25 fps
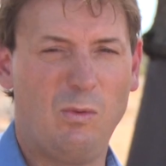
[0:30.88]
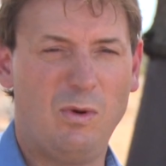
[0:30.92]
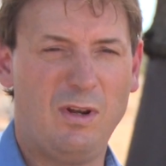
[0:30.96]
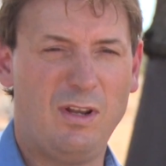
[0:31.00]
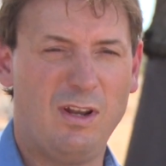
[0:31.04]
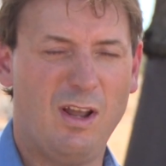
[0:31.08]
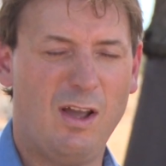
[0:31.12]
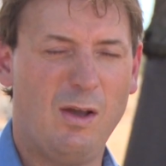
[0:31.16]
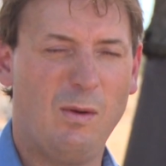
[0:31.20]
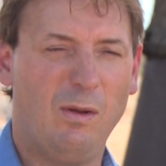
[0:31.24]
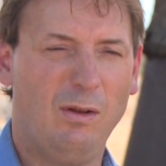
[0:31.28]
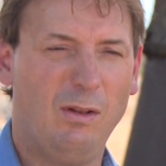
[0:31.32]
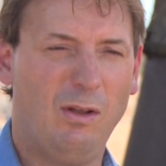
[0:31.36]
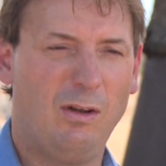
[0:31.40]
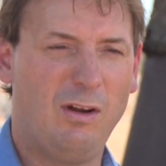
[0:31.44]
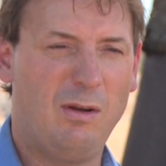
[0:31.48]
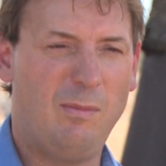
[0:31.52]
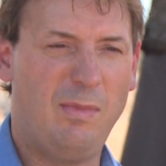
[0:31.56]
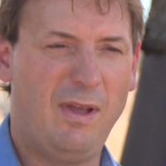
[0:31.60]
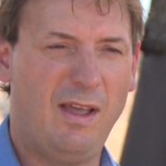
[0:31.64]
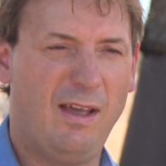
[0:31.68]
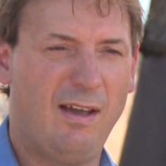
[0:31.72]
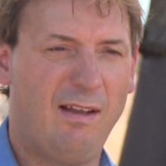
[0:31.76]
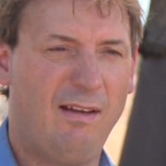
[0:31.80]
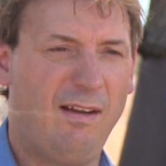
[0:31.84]
We know a lot
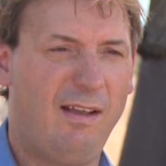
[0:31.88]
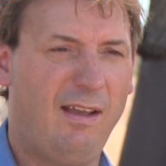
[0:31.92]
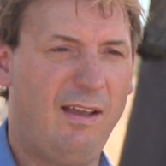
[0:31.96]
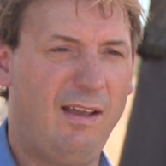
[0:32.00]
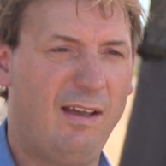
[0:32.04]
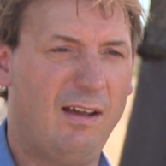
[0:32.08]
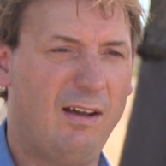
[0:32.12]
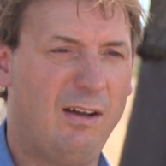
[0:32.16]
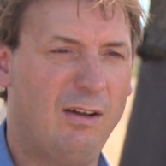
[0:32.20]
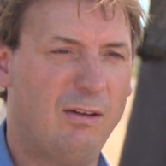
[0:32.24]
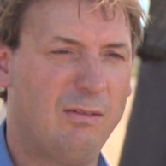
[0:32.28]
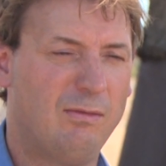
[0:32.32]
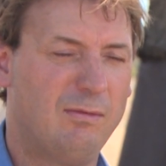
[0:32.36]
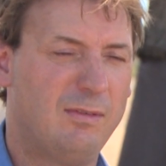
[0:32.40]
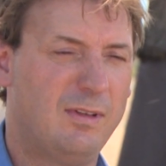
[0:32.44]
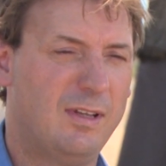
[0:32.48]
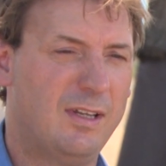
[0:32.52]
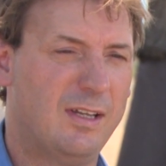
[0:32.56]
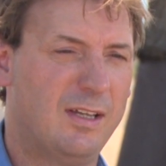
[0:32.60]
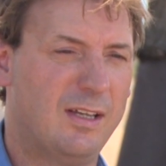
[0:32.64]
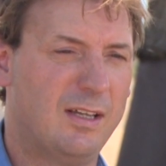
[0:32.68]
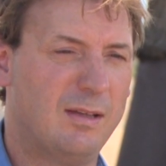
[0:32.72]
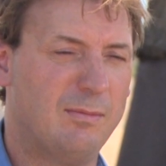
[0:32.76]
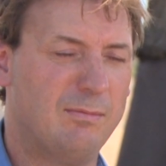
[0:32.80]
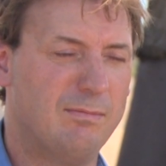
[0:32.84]
about how
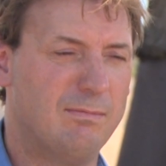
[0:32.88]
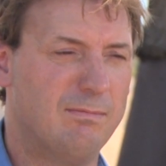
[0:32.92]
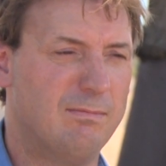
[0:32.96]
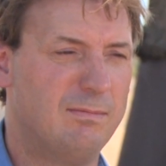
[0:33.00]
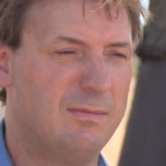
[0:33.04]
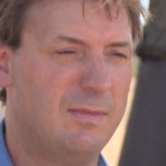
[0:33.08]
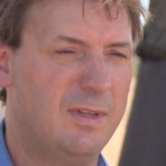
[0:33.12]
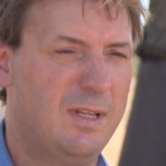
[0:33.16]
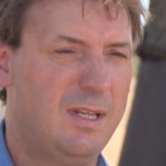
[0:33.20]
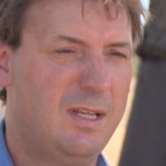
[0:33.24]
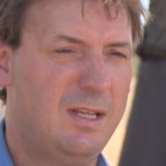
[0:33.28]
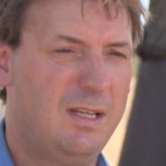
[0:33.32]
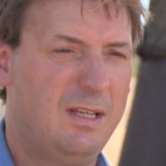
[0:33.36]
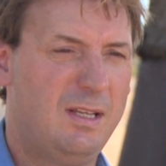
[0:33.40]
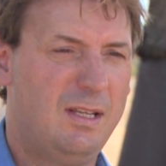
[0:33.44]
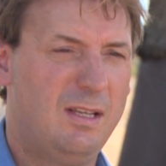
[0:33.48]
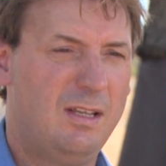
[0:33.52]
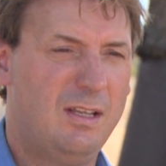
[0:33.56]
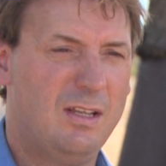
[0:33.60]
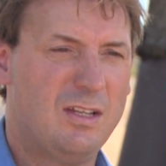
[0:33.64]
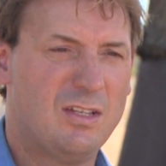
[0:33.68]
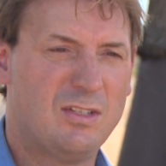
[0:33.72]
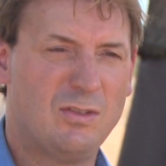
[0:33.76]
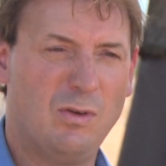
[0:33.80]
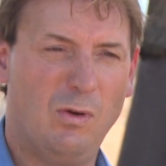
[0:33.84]
um,
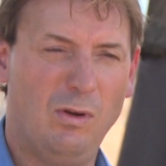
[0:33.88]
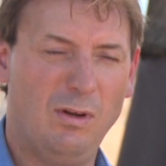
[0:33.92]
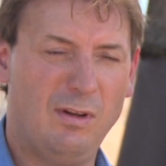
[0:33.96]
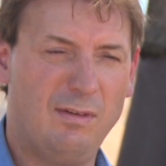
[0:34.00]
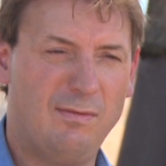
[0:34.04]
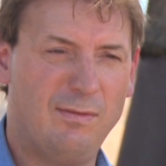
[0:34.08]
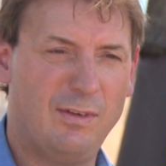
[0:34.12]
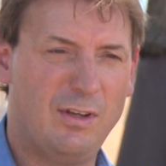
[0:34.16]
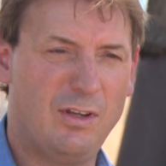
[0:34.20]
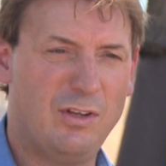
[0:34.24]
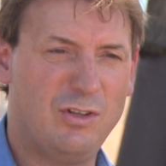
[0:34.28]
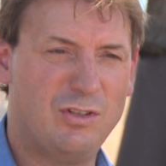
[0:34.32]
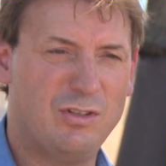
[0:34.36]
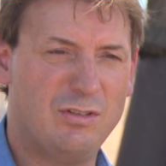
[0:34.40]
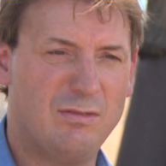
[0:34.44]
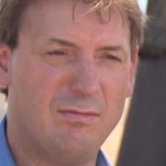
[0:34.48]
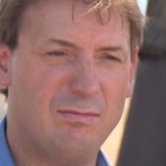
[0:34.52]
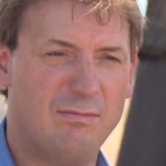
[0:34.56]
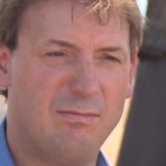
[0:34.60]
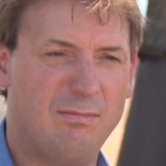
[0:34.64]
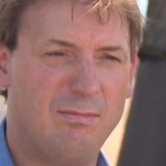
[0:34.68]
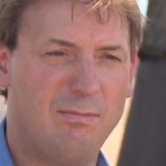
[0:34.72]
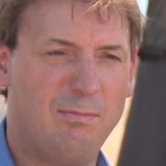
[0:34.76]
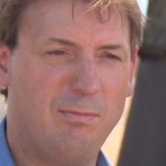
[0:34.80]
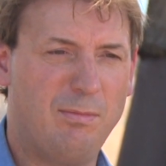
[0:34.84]
soil
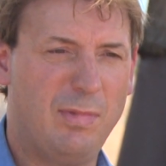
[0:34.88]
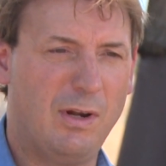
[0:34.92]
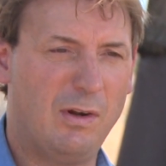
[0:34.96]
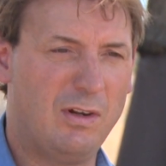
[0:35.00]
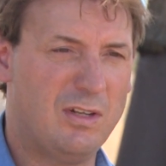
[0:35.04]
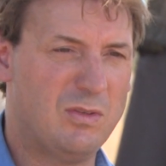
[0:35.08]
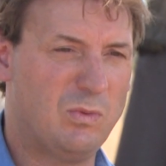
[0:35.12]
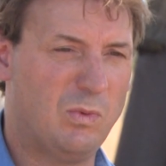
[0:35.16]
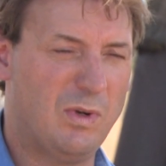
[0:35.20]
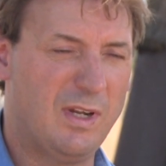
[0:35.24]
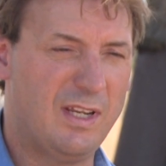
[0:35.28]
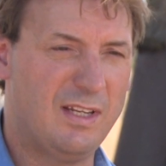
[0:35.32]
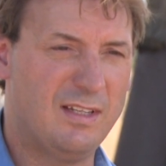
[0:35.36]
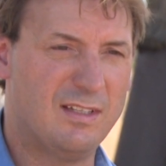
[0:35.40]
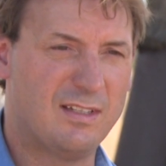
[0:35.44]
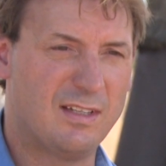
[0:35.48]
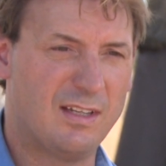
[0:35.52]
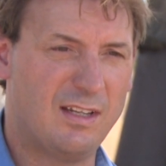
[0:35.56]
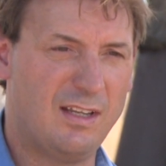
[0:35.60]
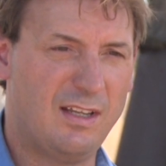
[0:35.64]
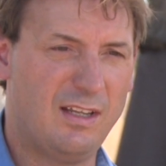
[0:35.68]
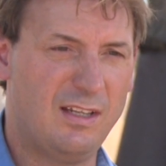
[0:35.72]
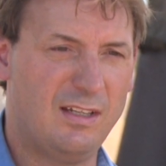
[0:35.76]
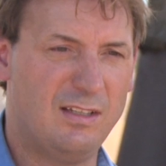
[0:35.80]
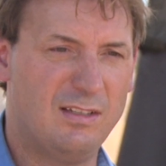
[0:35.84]
inversion buries weed
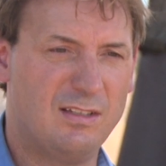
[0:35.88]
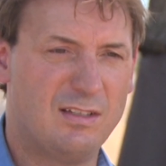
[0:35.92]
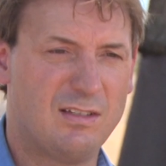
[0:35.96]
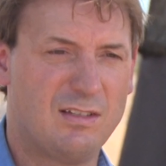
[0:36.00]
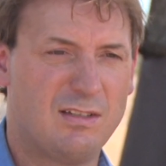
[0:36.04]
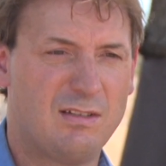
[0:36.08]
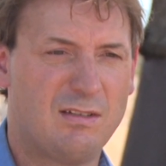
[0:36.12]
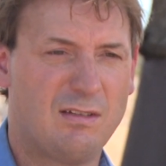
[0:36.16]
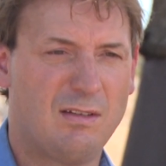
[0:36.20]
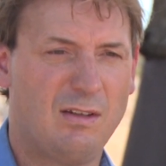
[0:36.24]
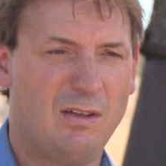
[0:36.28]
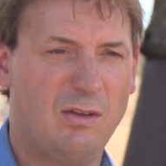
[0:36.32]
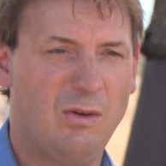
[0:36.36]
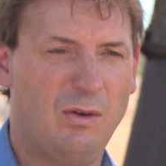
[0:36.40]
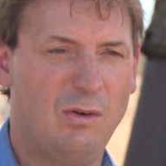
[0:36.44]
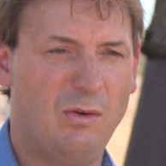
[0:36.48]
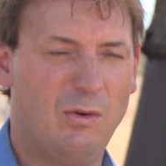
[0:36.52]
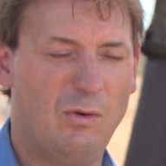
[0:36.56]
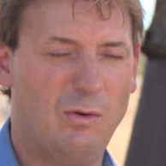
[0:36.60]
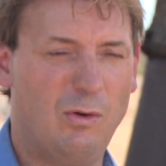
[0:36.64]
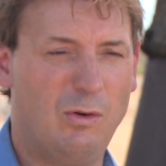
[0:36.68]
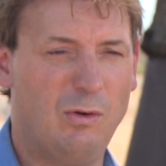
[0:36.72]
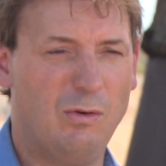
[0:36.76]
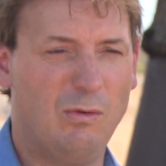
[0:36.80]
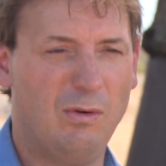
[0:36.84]
seeds,
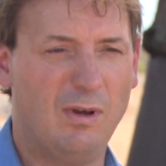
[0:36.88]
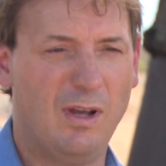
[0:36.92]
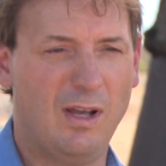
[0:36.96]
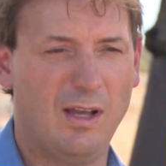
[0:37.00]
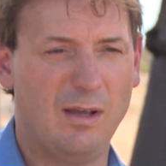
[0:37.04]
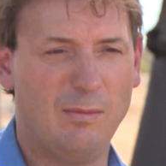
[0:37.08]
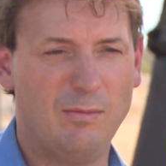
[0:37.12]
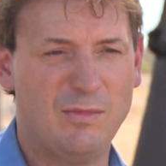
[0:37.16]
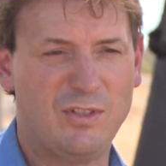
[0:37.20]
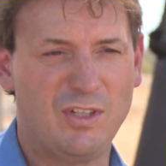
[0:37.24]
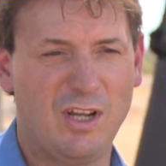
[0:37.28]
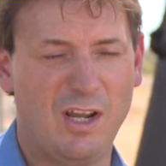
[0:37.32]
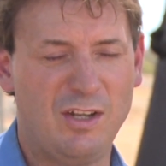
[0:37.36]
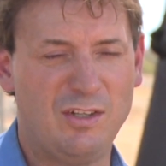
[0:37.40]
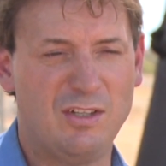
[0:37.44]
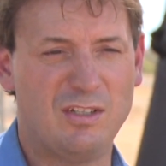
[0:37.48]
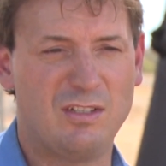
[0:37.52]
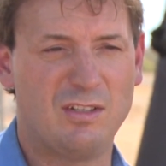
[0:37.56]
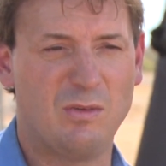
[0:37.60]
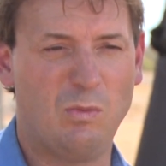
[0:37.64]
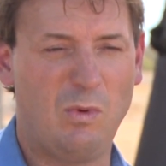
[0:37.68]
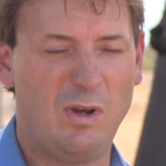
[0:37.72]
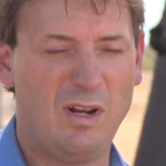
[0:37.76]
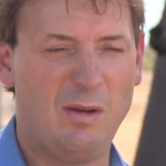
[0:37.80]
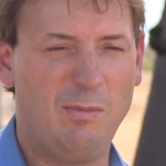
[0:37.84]
or um,
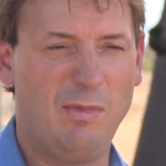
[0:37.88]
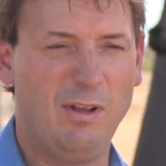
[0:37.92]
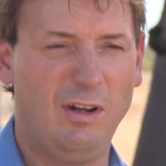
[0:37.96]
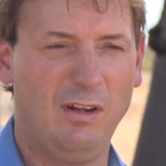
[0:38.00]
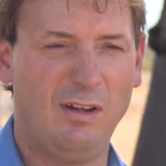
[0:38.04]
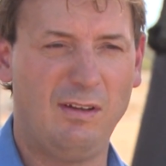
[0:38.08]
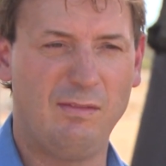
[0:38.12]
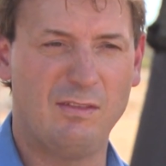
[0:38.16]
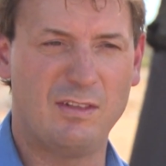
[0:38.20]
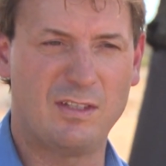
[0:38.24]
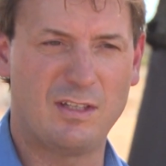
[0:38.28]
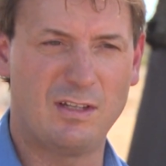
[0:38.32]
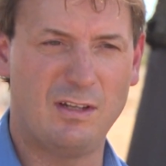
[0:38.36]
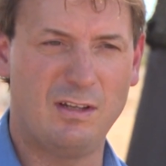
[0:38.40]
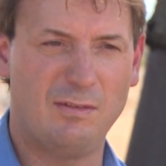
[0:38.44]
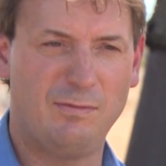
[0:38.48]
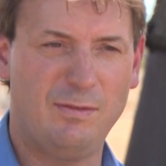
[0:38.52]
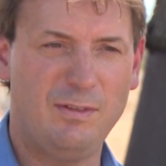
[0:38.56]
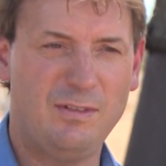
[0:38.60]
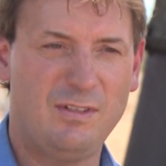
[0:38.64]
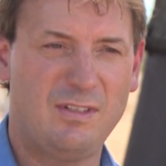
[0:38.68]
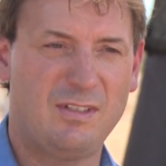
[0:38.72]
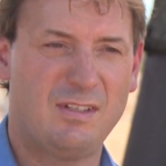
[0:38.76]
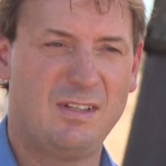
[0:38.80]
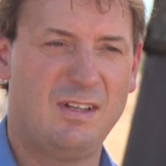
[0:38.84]
changes the wettability of the
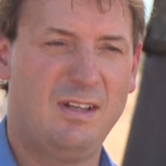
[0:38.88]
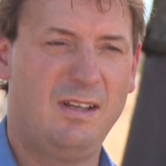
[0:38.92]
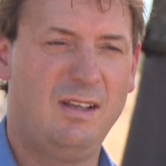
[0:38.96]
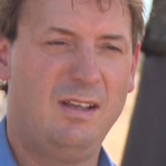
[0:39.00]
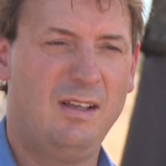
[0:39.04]
surface,